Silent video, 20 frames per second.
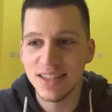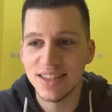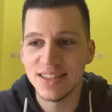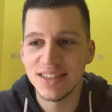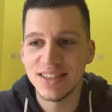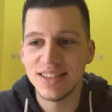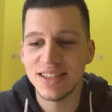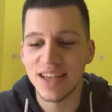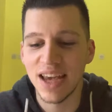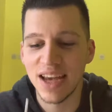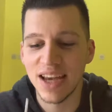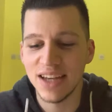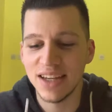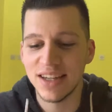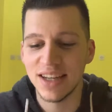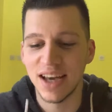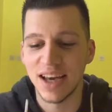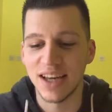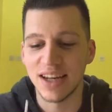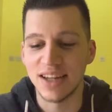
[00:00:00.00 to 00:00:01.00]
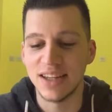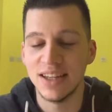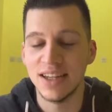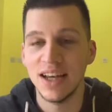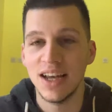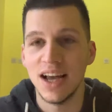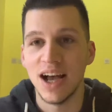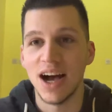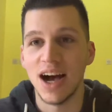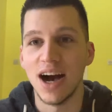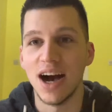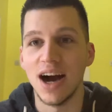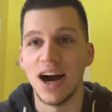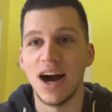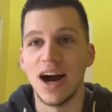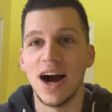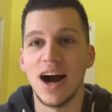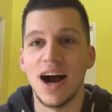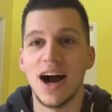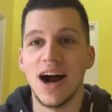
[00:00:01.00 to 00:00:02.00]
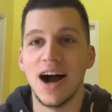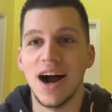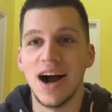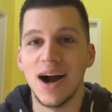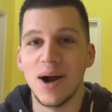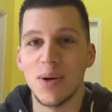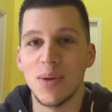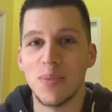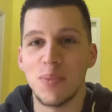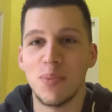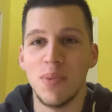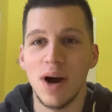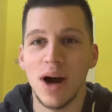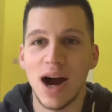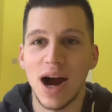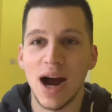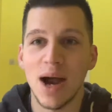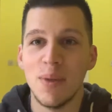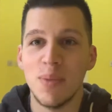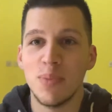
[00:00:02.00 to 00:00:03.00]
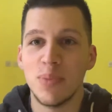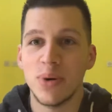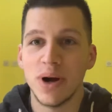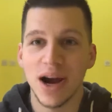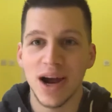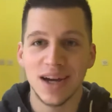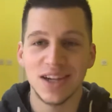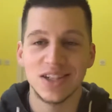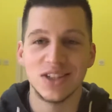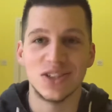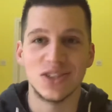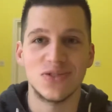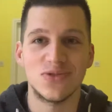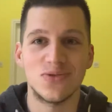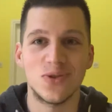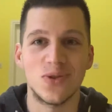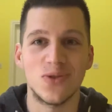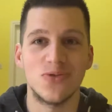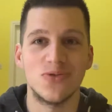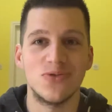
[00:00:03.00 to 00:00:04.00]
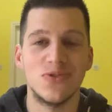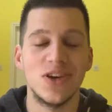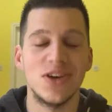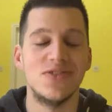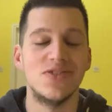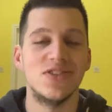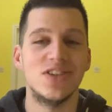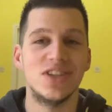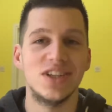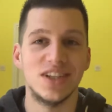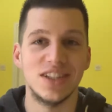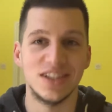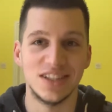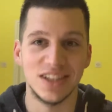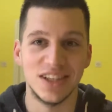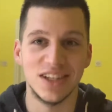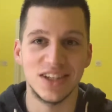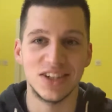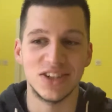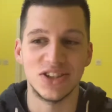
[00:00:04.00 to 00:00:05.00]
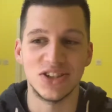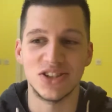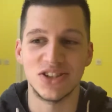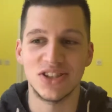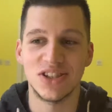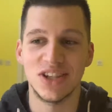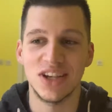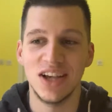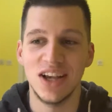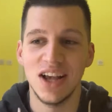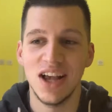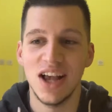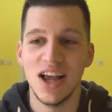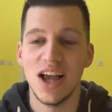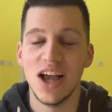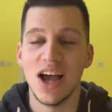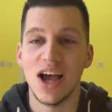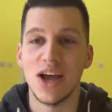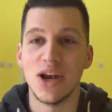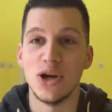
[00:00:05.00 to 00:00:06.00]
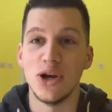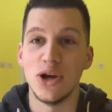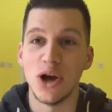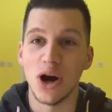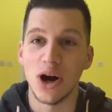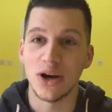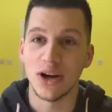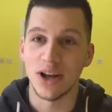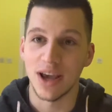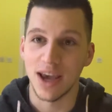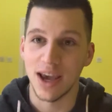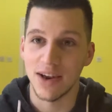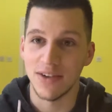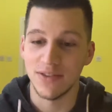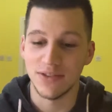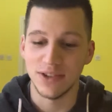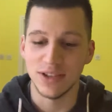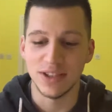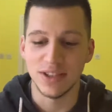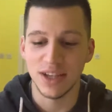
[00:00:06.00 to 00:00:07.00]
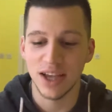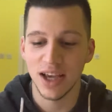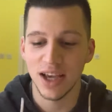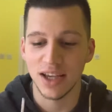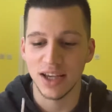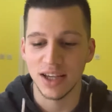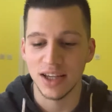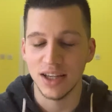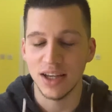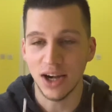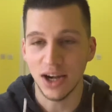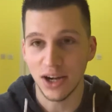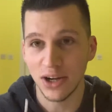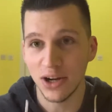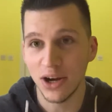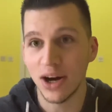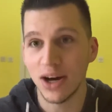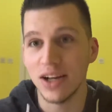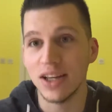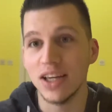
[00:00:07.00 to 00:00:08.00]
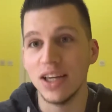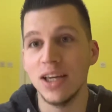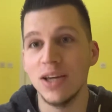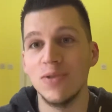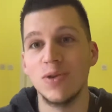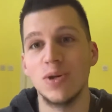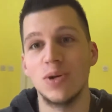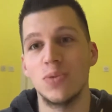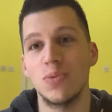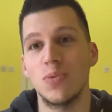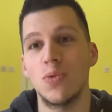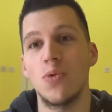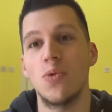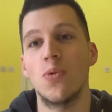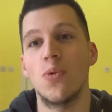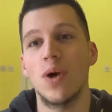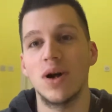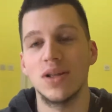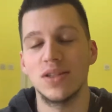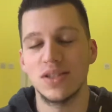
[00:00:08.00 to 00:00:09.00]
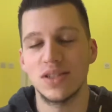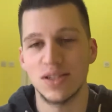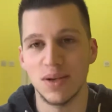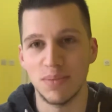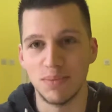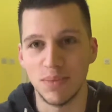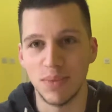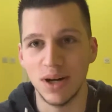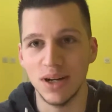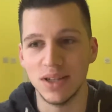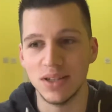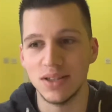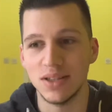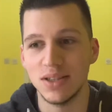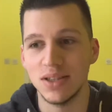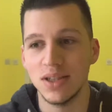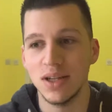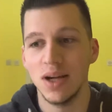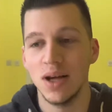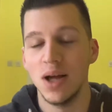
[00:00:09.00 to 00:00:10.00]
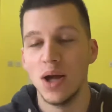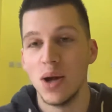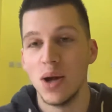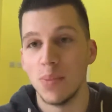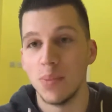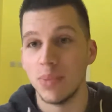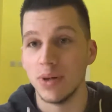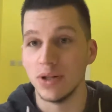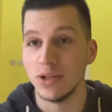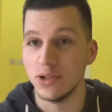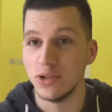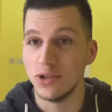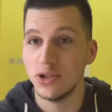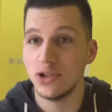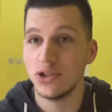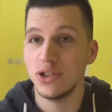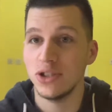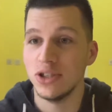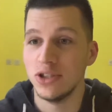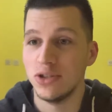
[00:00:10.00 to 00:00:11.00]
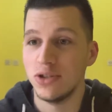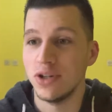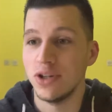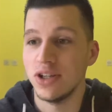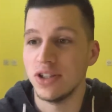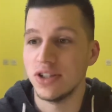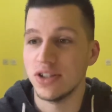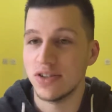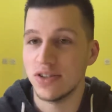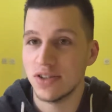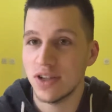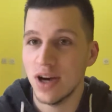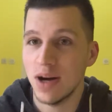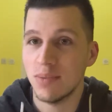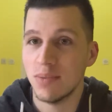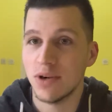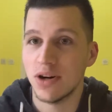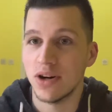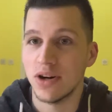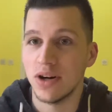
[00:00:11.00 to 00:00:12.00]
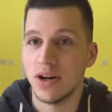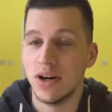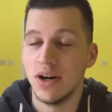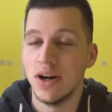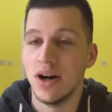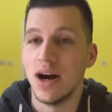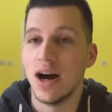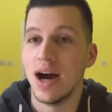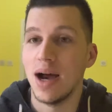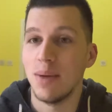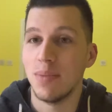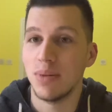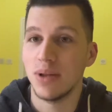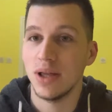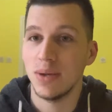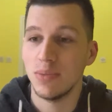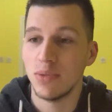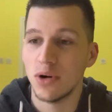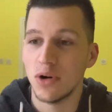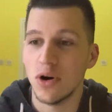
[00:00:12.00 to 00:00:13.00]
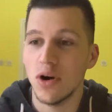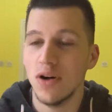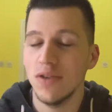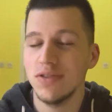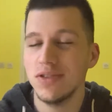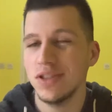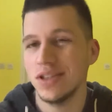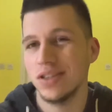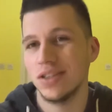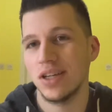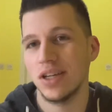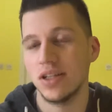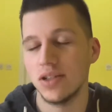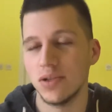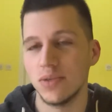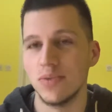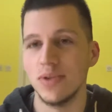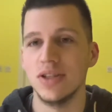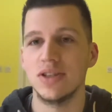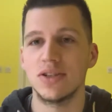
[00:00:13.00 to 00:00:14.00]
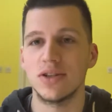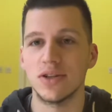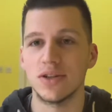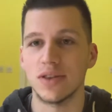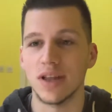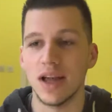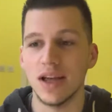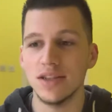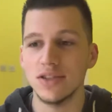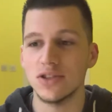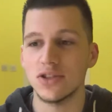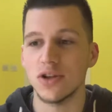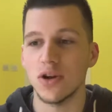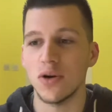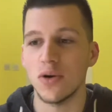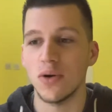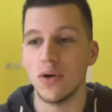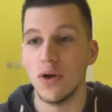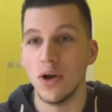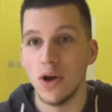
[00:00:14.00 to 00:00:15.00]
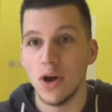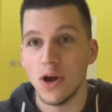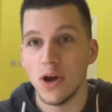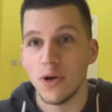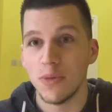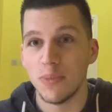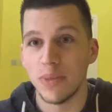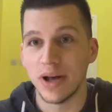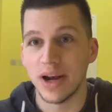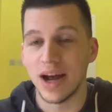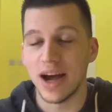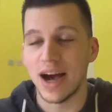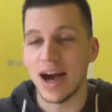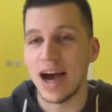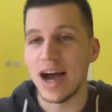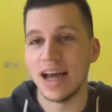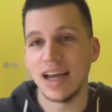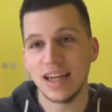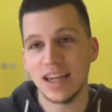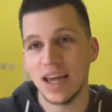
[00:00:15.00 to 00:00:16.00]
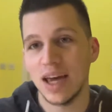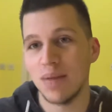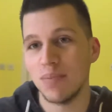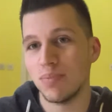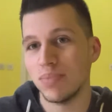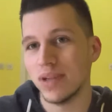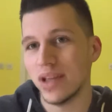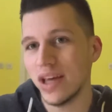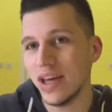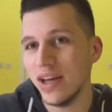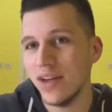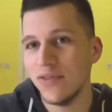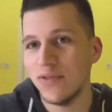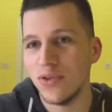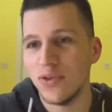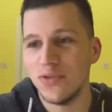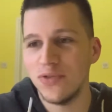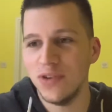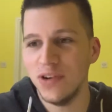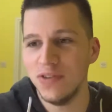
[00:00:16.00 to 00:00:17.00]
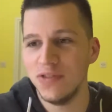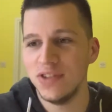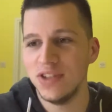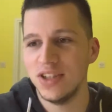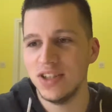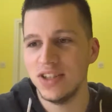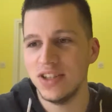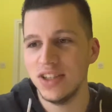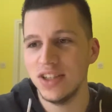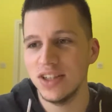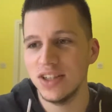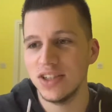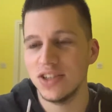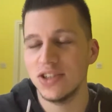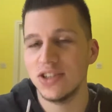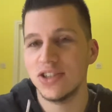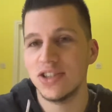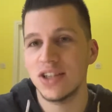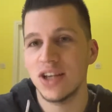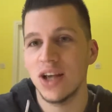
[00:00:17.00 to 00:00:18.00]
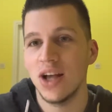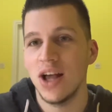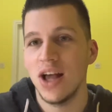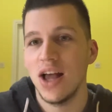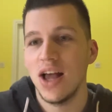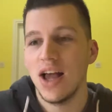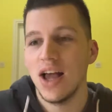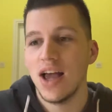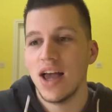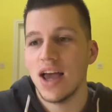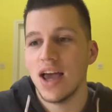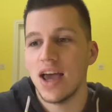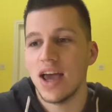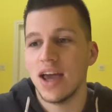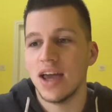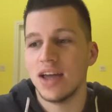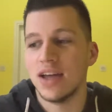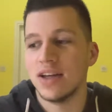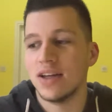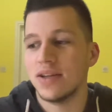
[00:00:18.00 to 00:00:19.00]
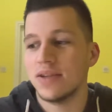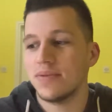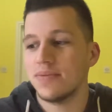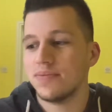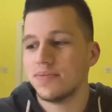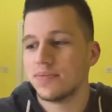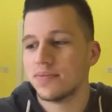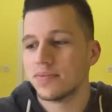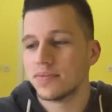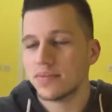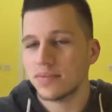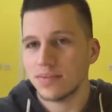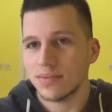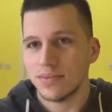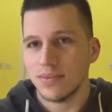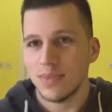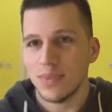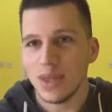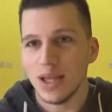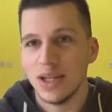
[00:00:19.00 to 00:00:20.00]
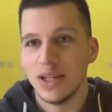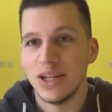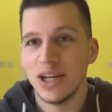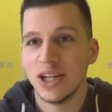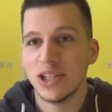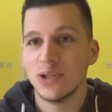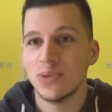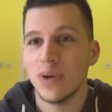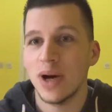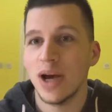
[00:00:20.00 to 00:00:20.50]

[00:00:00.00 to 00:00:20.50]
saying that, I practice for 15 years, not every day, not even once a month, but usually during the summer, I play more often than the winter, less so, but I kept playing for 15 years, and that's